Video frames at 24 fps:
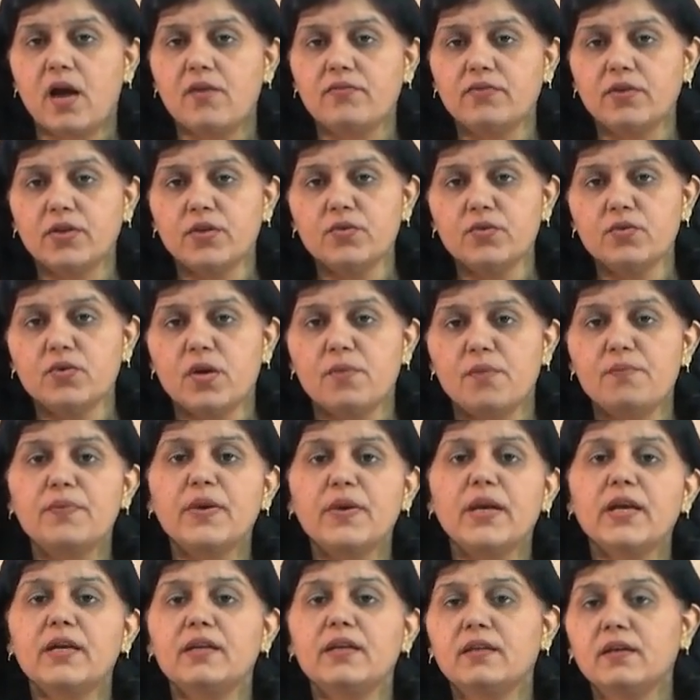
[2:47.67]
after you
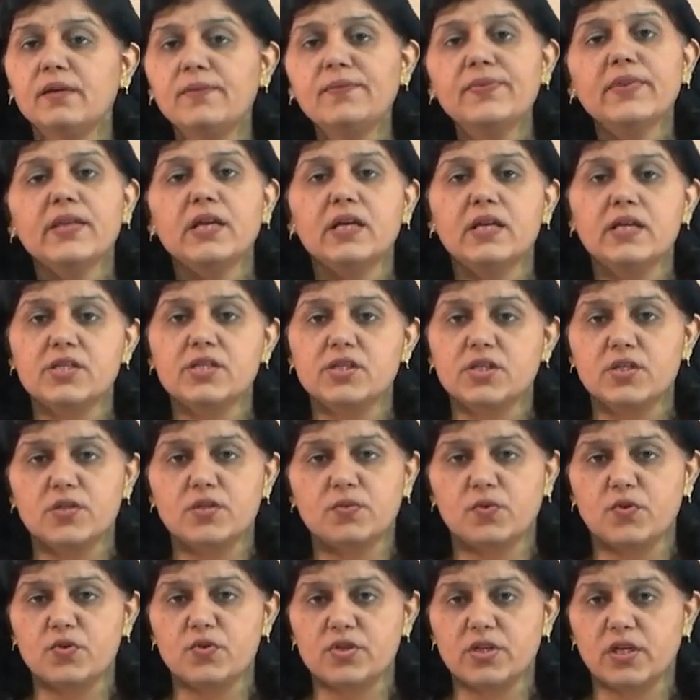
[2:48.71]
complete the
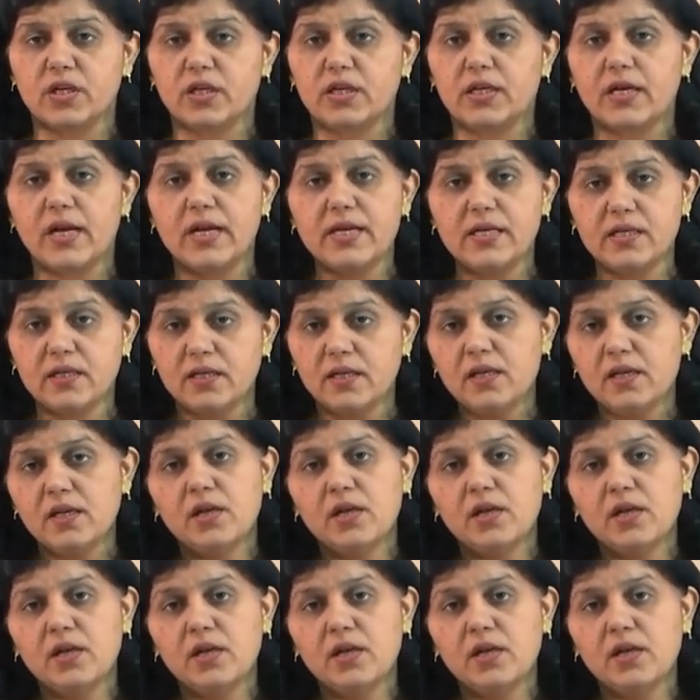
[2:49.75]
research project, right.